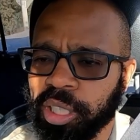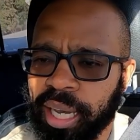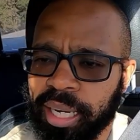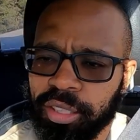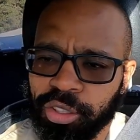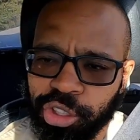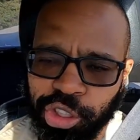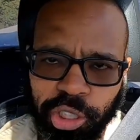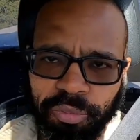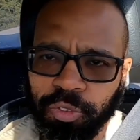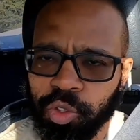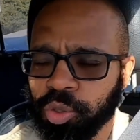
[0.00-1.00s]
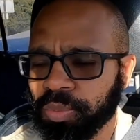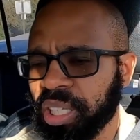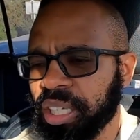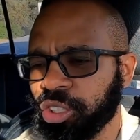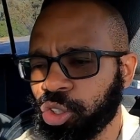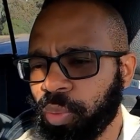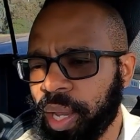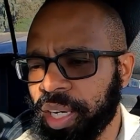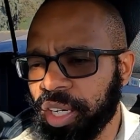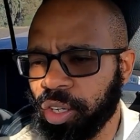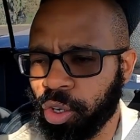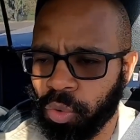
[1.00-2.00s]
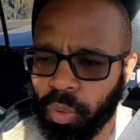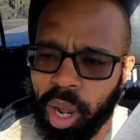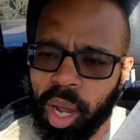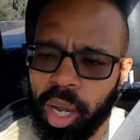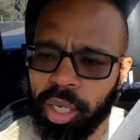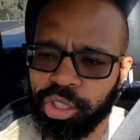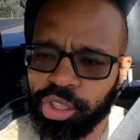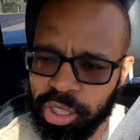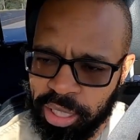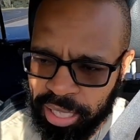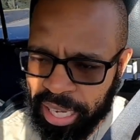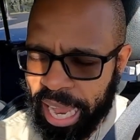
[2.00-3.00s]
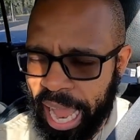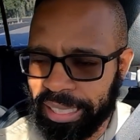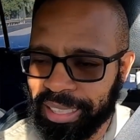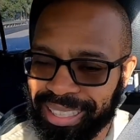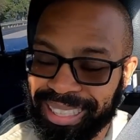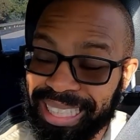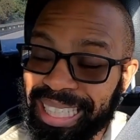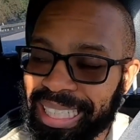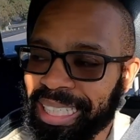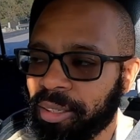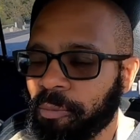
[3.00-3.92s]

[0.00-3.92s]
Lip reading: to kind of shuffle some things around in the garage and see